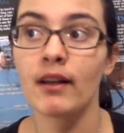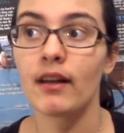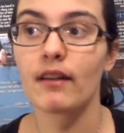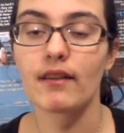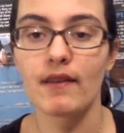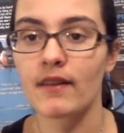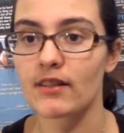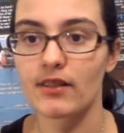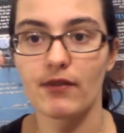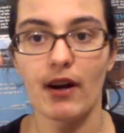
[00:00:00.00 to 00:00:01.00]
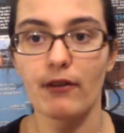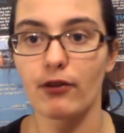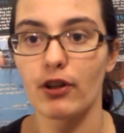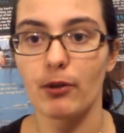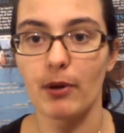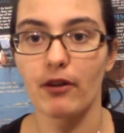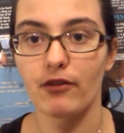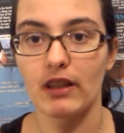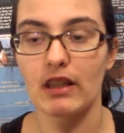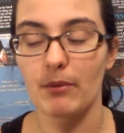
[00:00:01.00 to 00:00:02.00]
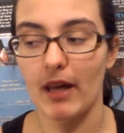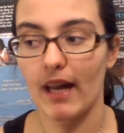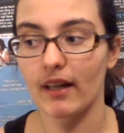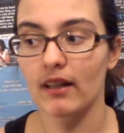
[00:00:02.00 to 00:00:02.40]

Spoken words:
then this is fine for their bare feet in the back.